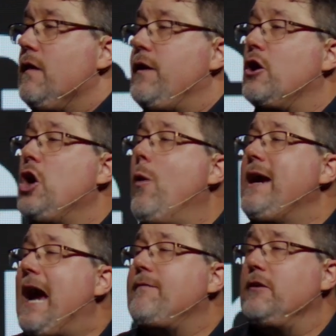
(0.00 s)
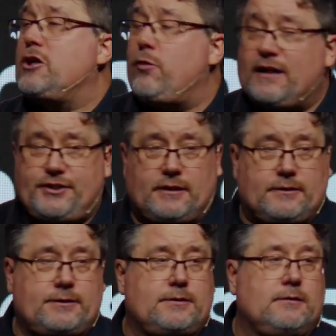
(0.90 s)
They're going after the
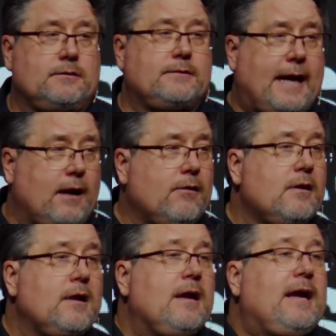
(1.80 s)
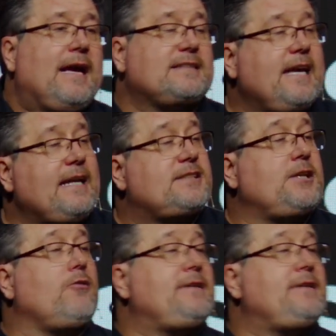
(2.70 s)
Christians now. It's getting so